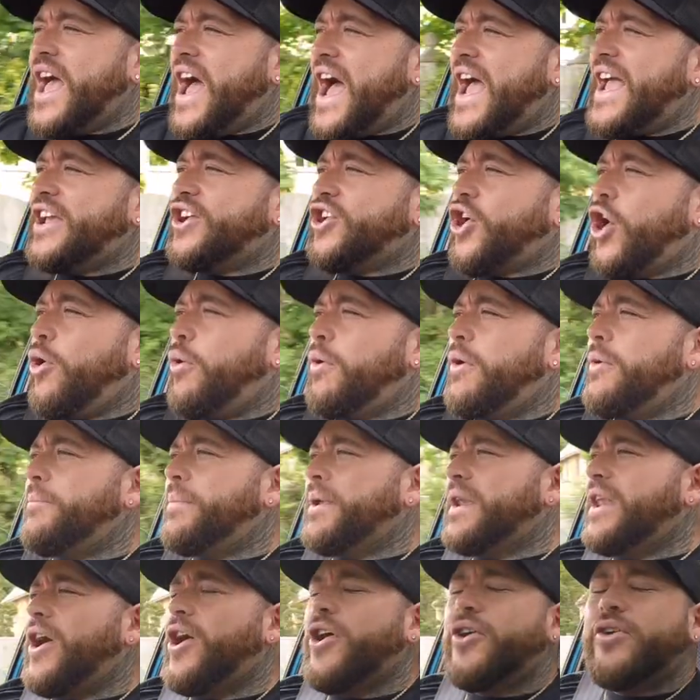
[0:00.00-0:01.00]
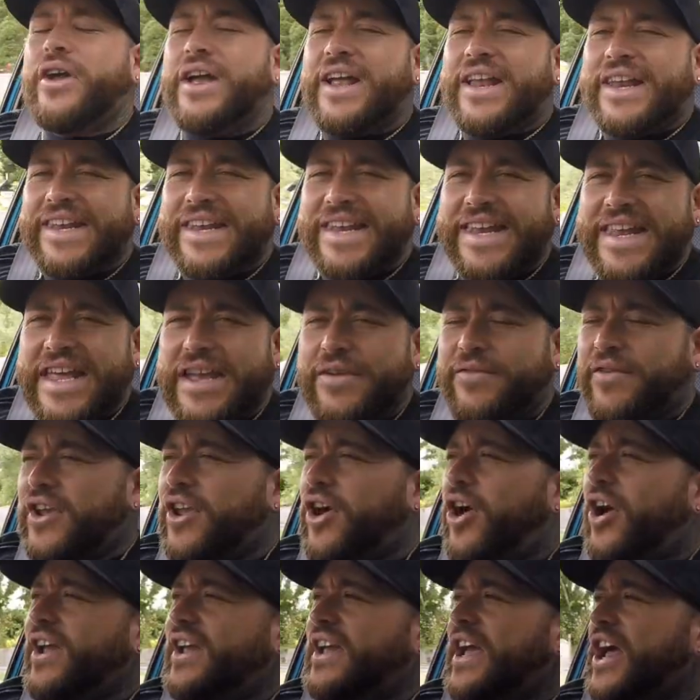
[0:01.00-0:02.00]
a comment below, leave a
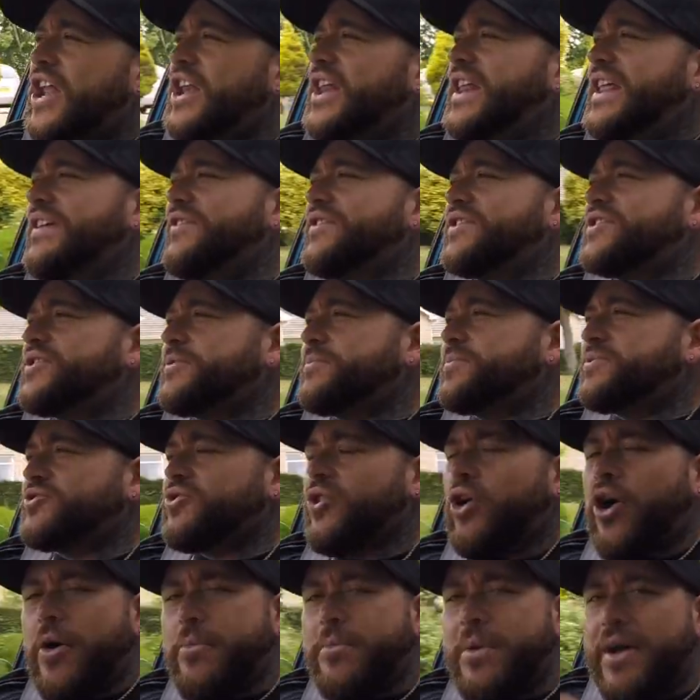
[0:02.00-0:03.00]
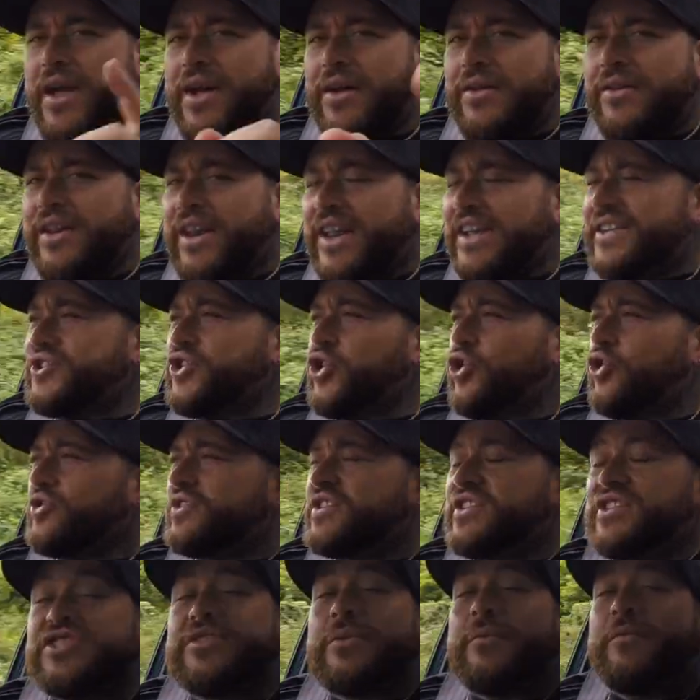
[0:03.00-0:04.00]
like, leave a subscribe. Let's go on
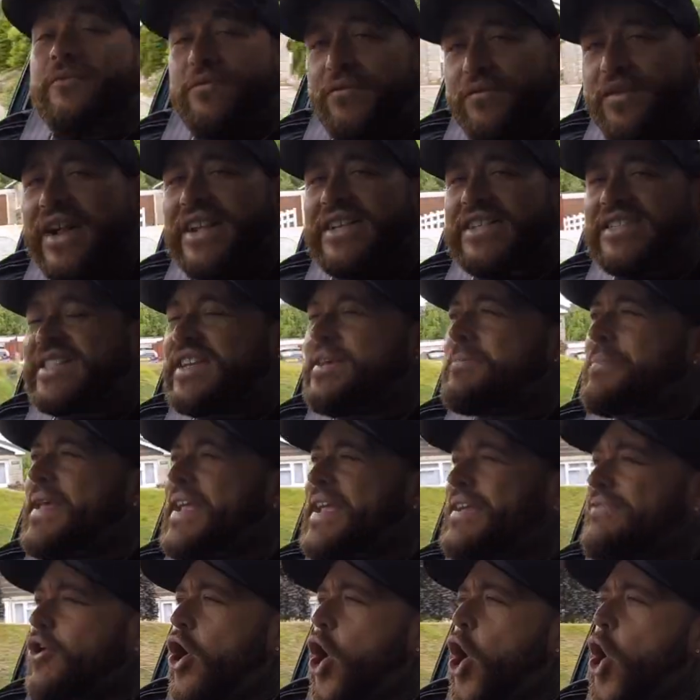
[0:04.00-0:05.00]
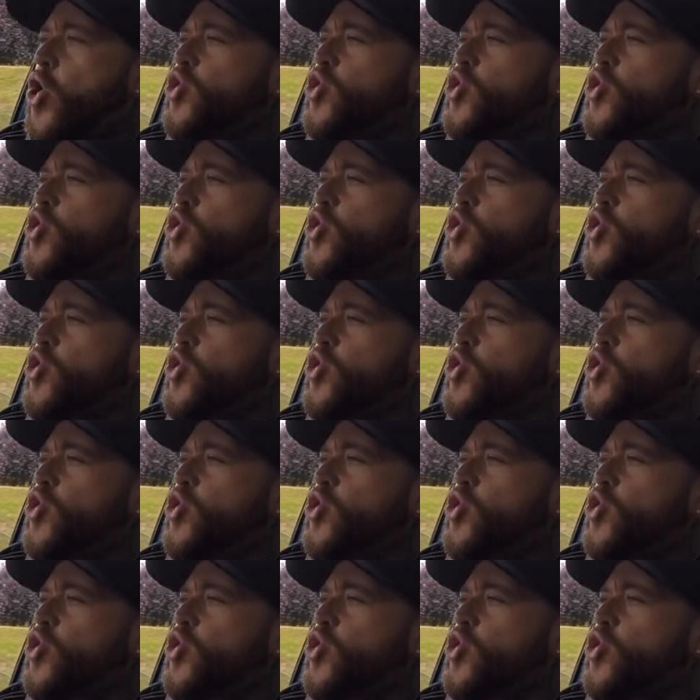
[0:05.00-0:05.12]
to some fancy B-roads.